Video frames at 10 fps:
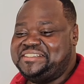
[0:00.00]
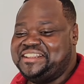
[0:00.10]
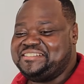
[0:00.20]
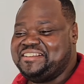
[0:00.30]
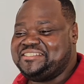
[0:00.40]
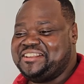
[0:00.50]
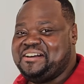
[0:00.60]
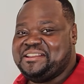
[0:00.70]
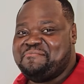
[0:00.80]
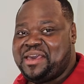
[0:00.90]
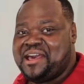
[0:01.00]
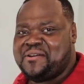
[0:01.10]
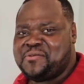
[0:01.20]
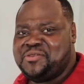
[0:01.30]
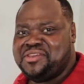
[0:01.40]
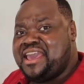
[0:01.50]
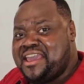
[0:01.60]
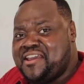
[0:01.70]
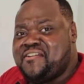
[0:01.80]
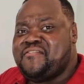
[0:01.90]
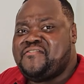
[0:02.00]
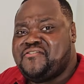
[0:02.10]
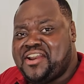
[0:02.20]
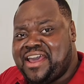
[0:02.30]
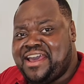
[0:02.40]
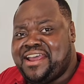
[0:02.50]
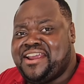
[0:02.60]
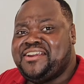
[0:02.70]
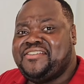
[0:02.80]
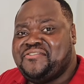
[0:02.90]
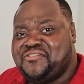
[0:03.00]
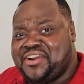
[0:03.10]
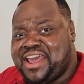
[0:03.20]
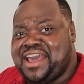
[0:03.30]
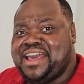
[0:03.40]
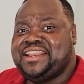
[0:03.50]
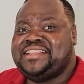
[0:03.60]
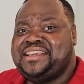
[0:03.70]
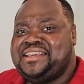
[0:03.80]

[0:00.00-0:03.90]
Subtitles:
That's what I'm talking about. Air fryer fried